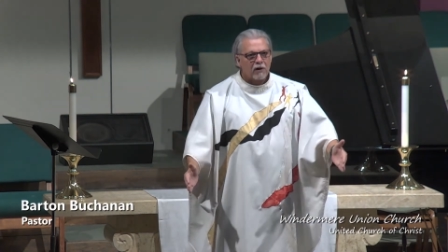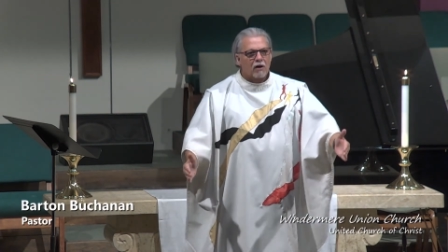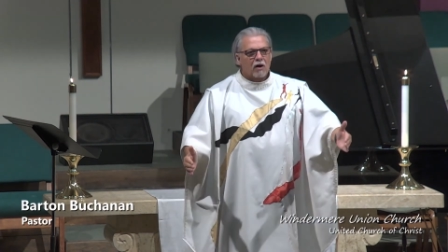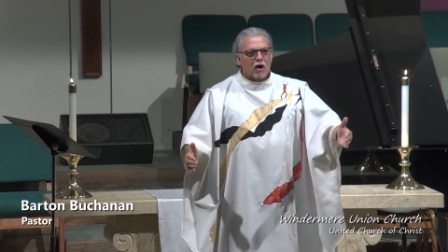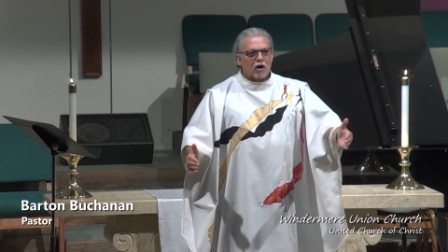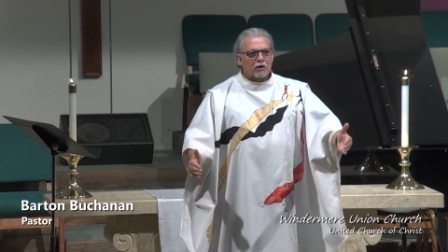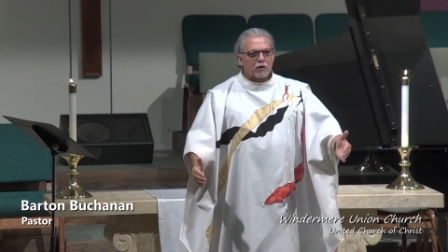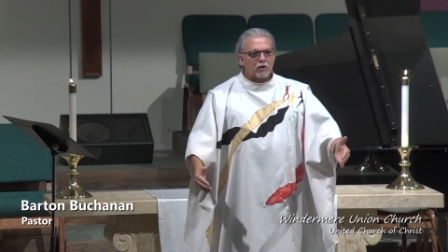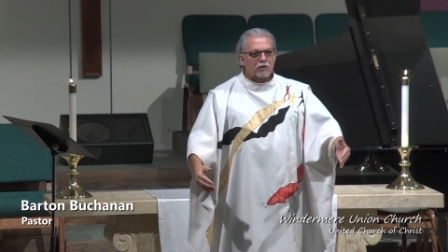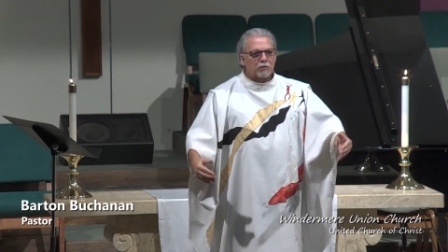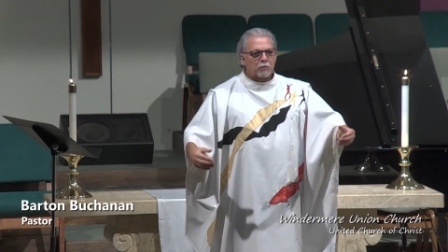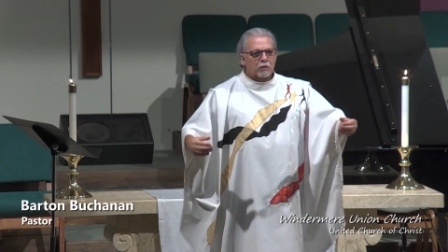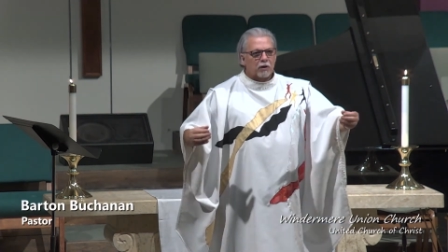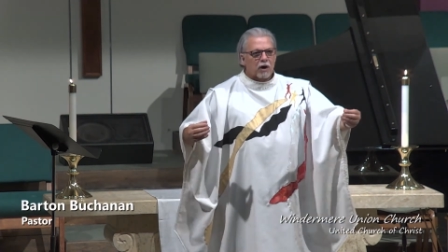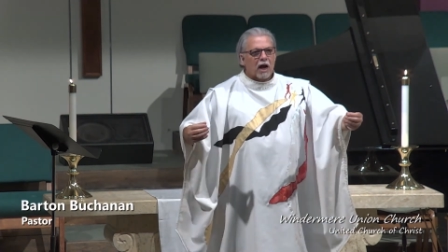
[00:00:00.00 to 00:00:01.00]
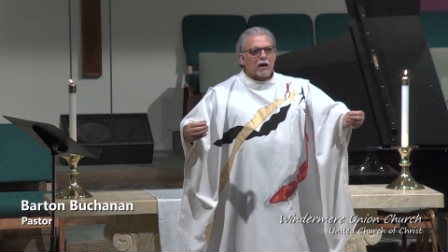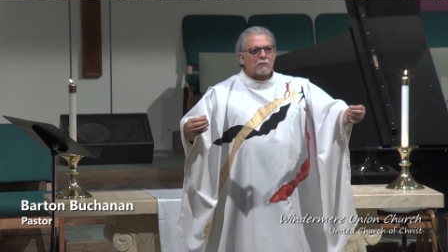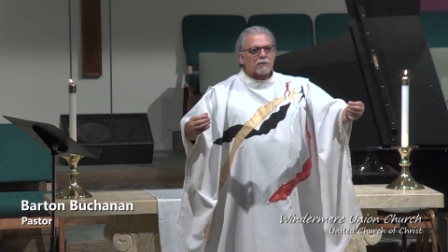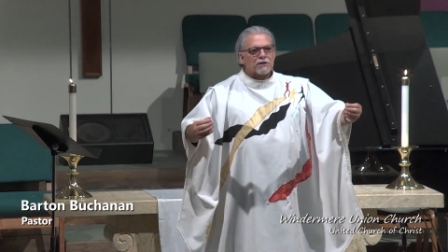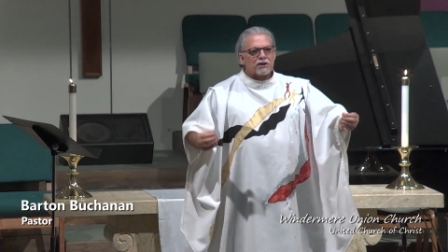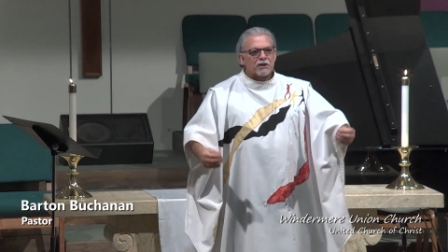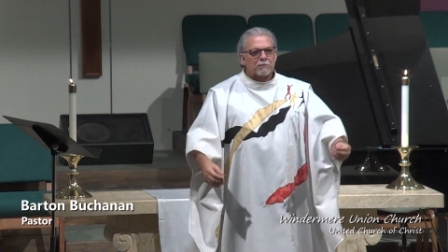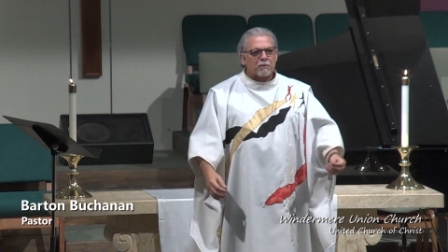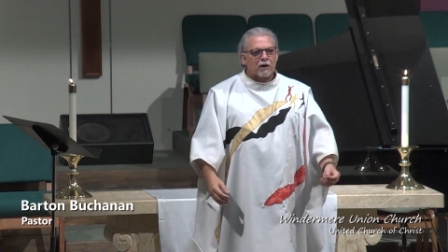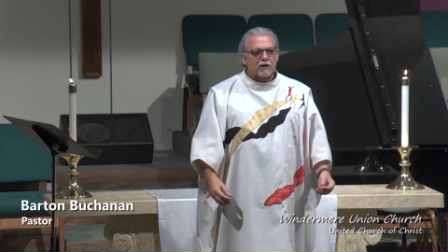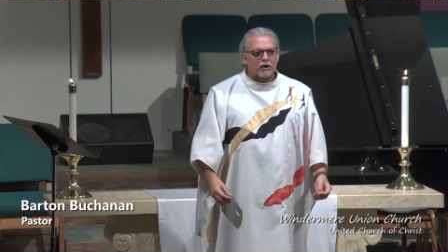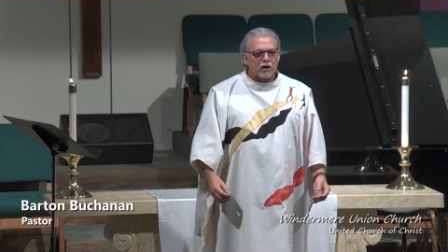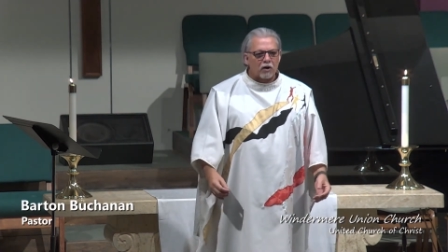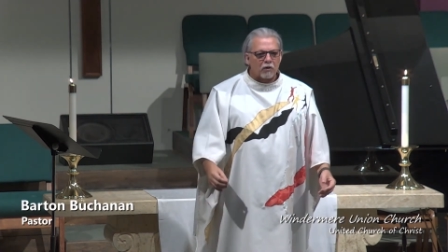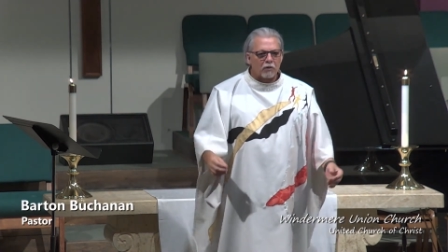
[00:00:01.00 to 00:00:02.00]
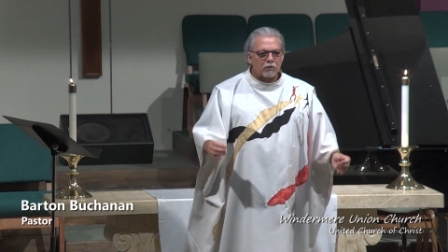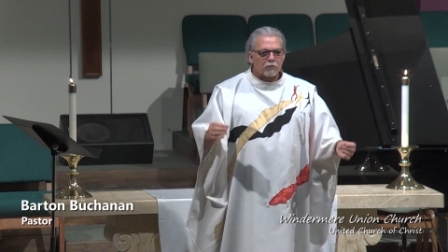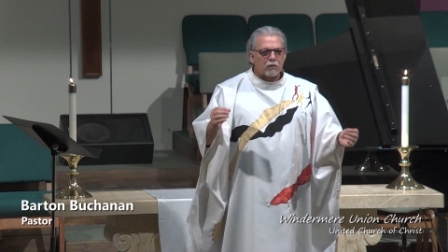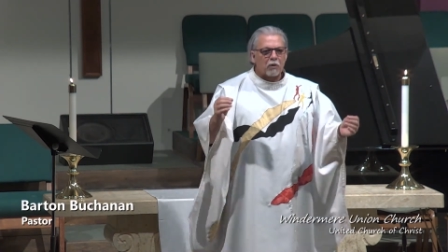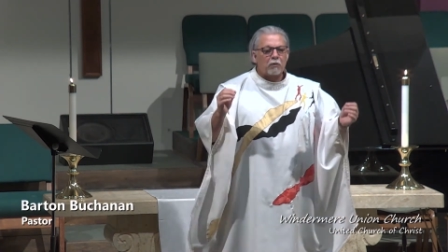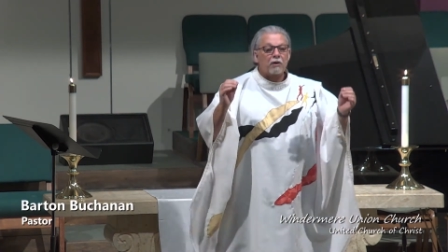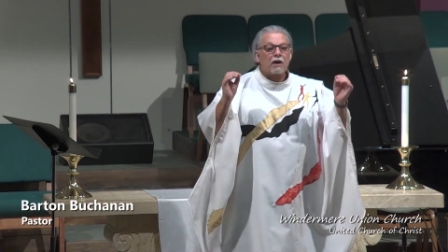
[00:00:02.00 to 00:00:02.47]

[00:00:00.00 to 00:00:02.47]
on earth where God would sit upon a throne,